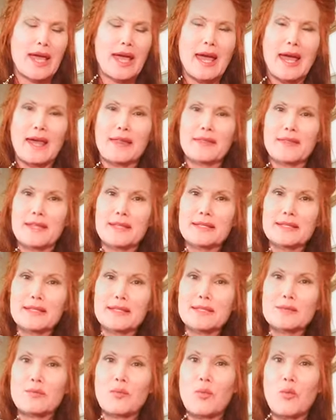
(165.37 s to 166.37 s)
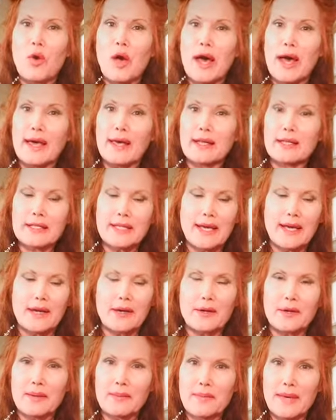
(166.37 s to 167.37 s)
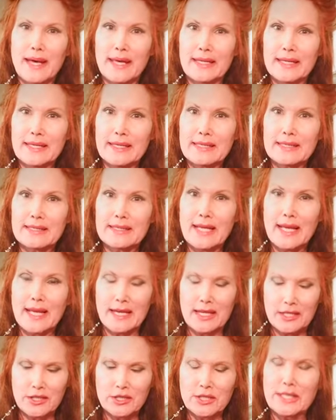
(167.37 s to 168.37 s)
And this is wild aromatic sage.